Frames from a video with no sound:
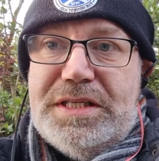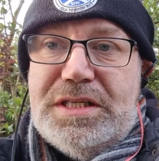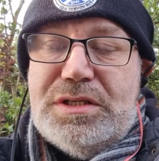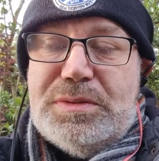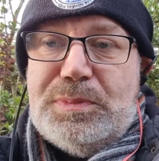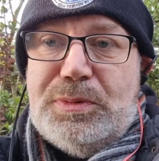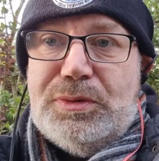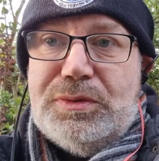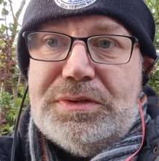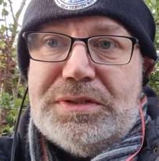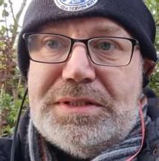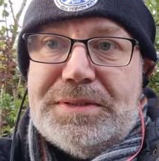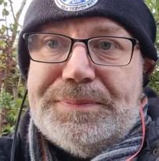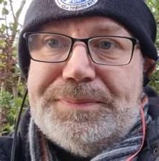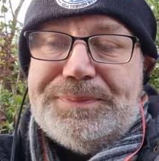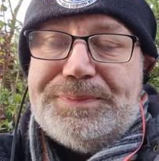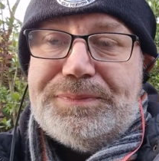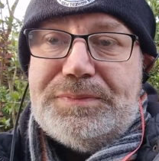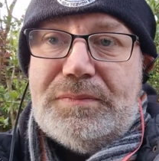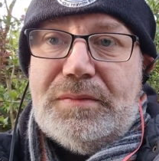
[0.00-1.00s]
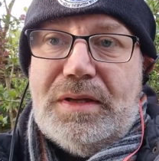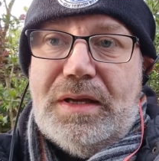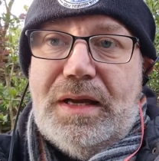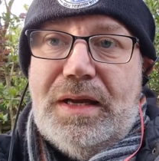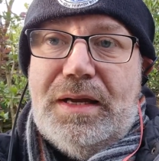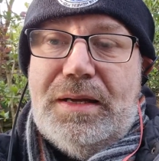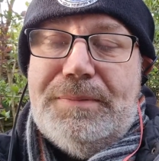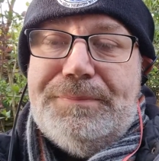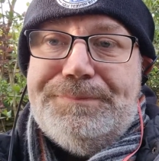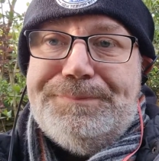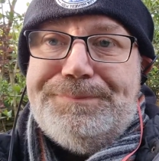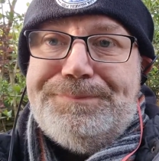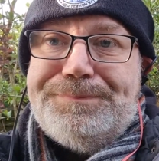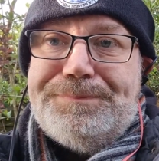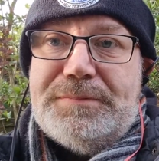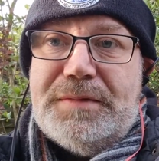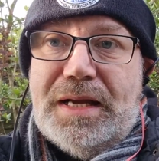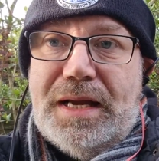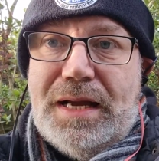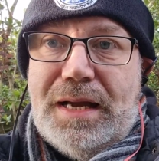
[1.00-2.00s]
Sport
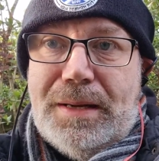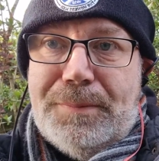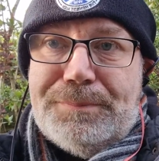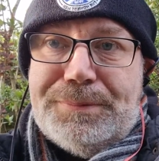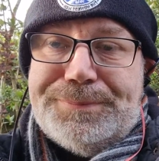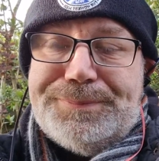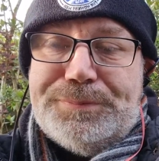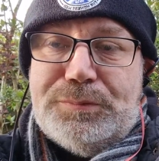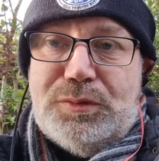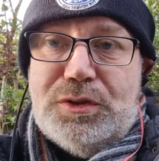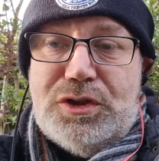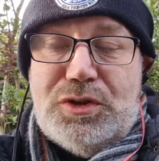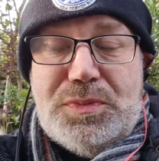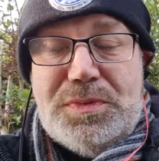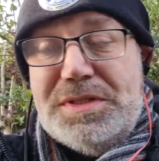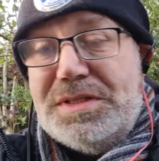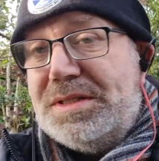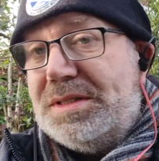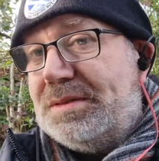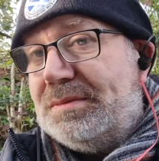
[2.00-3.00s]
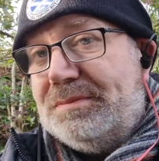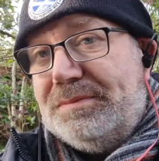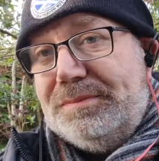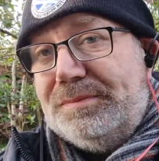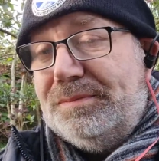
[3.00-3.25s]
app, which was